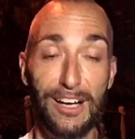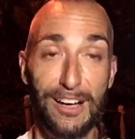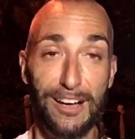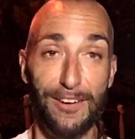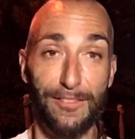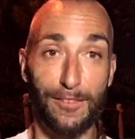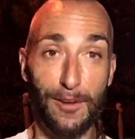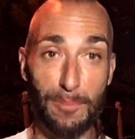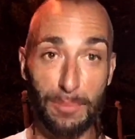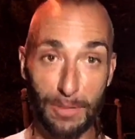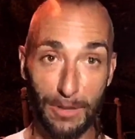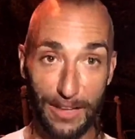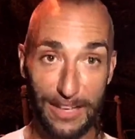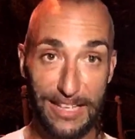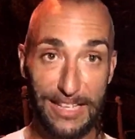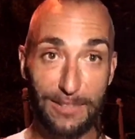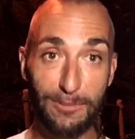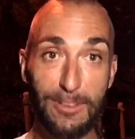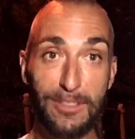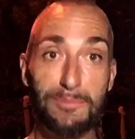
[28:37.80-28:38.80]
for
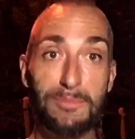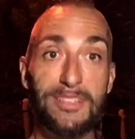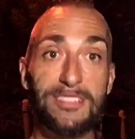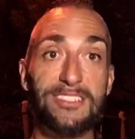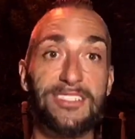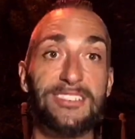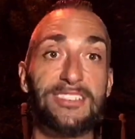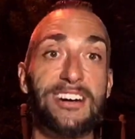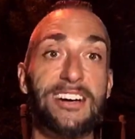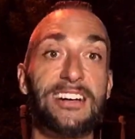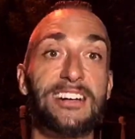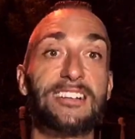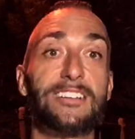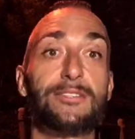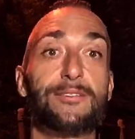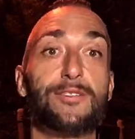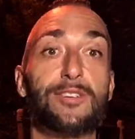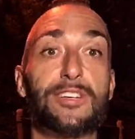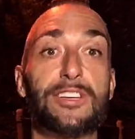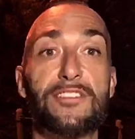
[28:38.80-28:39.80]
playing with me tonight,
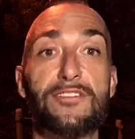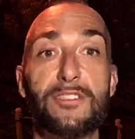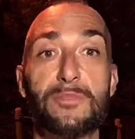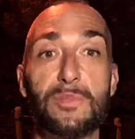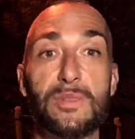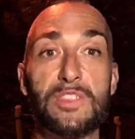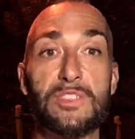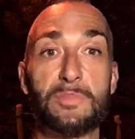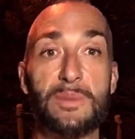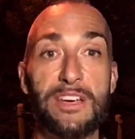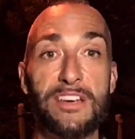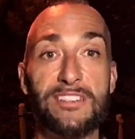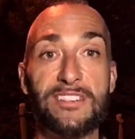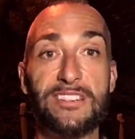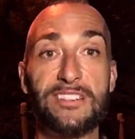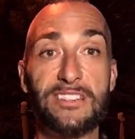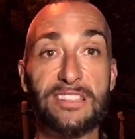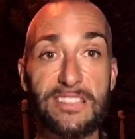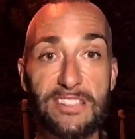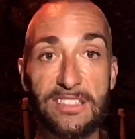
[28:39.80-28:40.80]
for giving the space
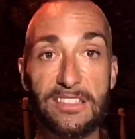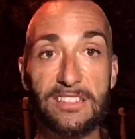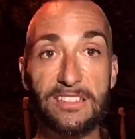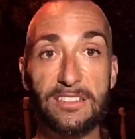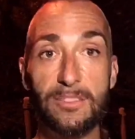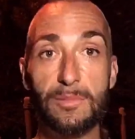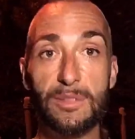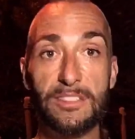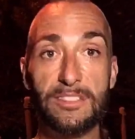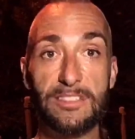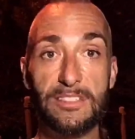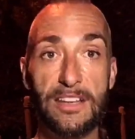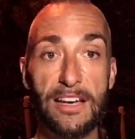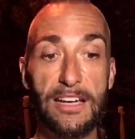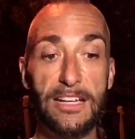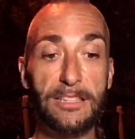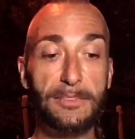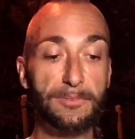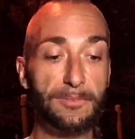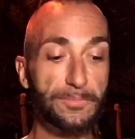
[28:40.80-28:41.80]
and listening to me
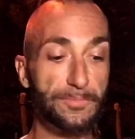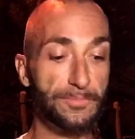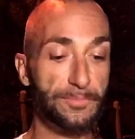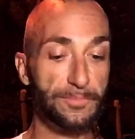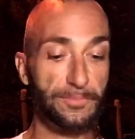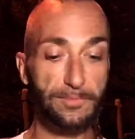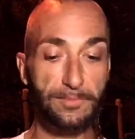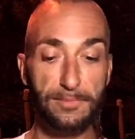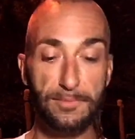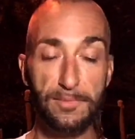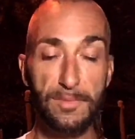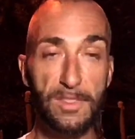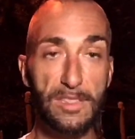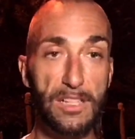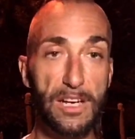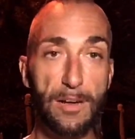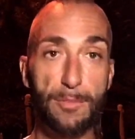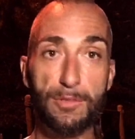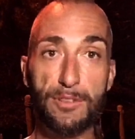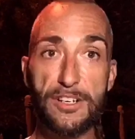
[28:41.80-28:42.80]
tonight.
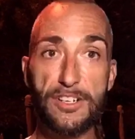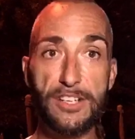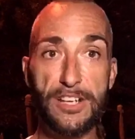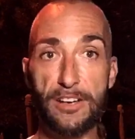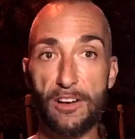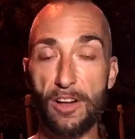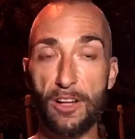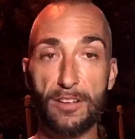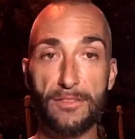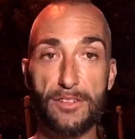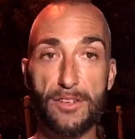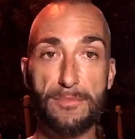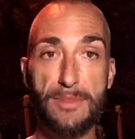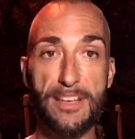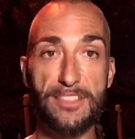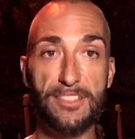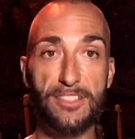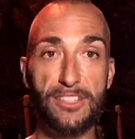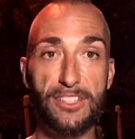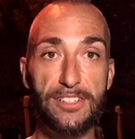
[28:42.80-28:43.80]
I appreciate all of your
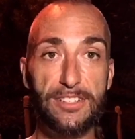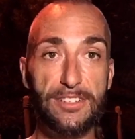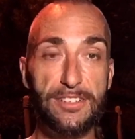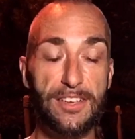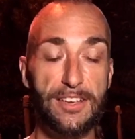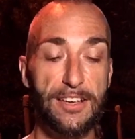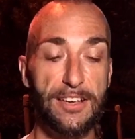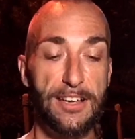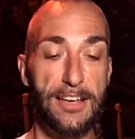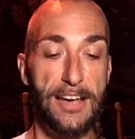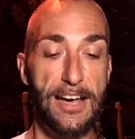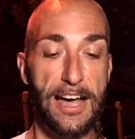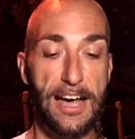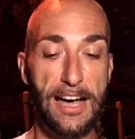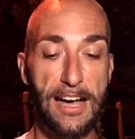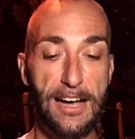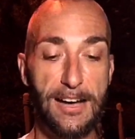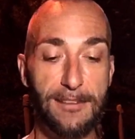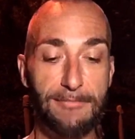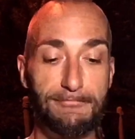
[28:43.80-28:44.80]
messages,
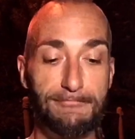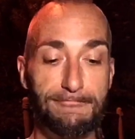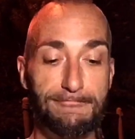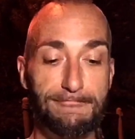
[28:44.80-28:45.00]
and